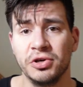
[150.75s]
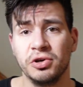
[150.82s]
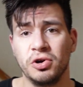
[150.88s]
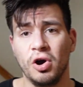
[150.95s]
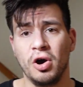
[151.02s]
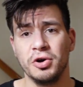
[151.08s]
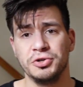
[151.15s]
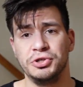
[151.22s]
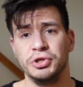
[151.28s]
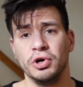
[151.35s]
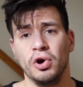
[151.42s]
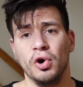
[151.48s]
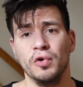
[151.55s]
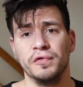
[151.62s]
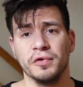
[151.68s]
can cause you to
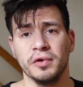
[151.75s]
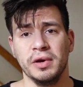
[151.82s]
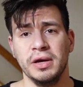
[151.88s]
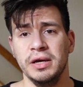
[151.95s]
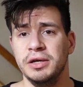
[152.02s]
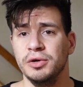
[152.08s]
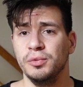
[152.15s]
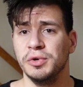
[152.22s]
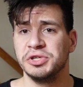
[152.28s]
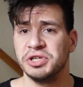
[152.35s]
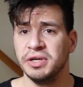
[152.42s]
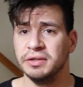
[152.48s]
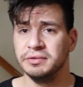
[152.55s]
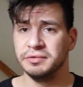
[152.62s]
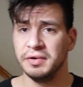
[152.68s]
overeat, which
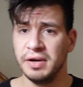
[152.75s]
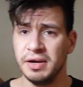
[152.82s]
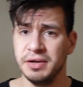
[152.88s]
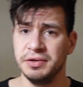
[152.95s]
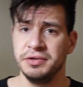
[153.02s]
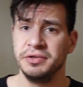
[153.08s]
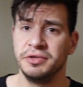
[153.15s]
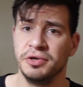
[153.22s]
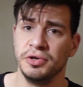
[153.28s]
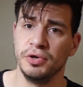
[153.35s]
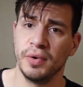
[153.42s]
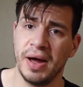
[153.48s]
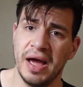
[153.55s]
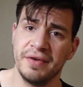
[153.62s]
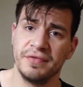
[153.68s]
can lead to
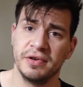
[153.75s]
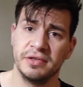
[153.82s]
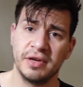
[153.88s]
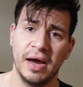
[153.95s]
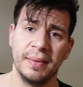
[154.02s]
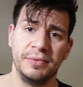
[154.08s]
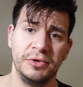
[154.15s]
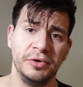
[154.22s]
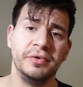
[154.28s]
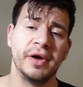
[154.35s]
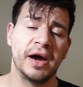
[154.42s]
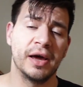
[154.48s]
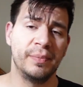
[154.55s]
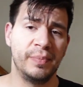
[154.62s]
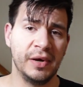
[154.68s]
you having type 2
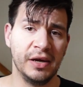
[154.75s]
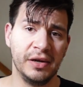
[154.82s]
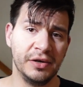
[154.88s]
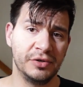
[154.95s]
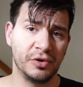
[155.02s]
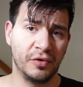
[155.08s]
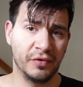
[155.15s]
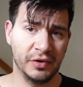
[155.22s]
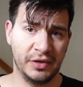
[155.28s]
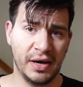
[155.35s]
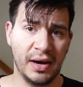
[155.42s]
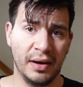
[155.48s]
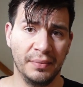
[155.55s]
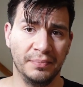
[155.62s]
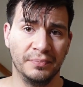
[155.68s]
diabetes over
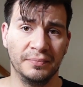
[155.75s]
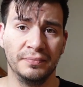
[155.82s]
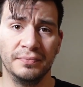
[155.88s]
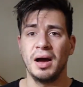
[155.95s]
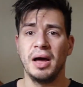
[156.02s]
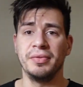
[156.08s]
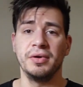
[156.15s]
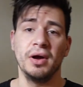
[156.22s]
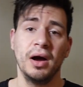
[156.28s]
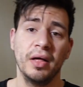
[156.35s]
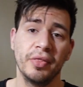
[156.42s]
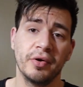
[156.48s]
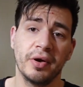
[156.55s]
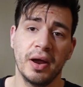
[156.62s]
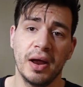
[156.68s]
time. On the
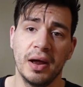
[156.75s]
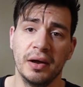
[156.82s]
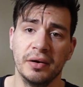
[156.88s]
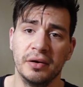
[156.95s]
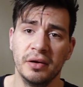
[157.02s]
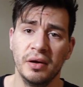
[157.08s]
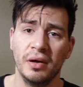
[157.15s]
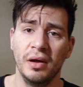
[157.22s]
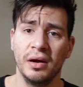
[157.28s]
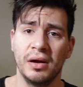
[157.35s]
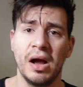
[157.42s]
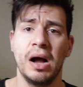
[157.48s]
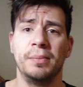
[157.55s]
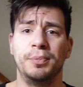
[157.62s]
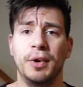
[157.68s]
other hand,
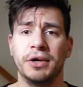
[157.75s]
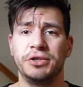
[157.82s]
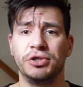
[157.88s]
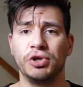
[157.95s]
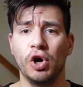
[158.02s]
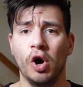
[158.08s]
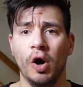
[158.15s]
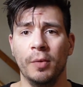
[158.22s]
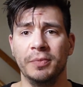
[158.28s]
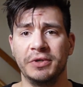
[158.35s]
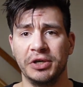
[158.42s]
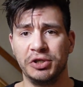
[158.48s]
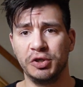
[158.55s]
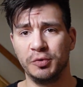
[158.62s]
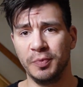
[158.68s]
complex carbs
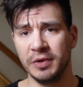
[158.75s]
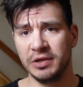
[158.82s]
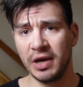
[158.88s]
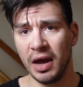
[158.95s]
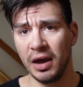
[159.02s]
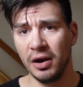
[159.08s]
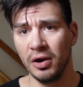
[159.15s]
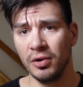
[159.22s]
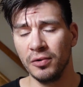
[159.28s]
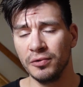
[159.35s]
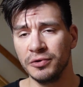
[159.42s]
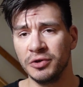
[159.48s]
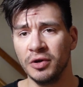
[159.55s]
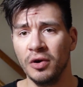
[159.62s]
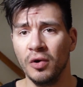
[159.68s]
such as
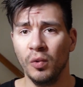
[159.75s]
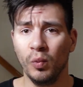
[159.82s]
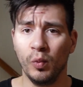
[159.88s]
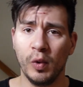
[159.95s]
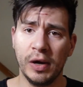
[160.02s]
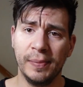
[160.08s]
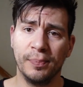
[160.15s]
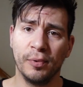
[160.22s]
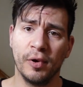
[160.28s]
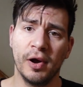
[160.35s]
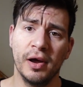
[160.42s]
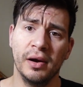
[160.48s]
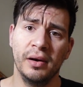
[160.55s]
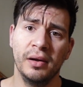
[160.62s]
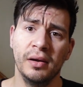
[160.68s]
potatoes, wheat
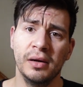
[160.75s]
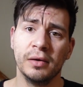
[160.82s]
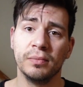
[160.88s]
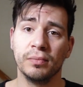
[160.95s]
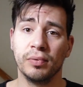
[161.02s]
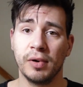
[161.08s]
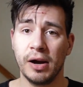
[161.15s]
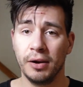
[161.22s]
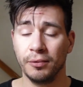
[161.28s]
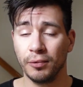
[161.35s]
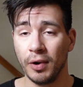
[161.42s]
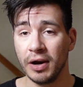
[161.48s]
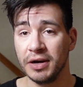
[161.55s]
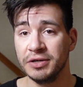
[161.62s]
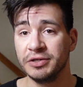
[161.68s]
bread, brown
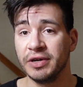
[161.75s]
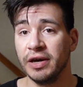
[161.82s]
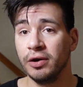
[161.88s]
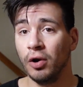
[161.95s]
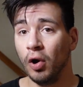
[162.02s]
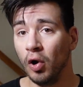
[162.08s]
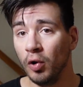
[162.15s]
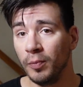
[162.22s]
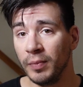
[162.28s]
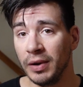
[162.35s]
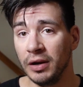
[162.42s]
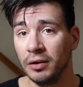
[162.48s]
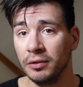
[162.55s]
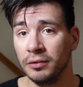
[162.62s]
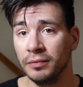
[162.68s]
rice, and
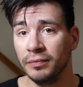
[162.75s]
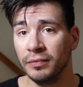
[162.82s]
oatmeal,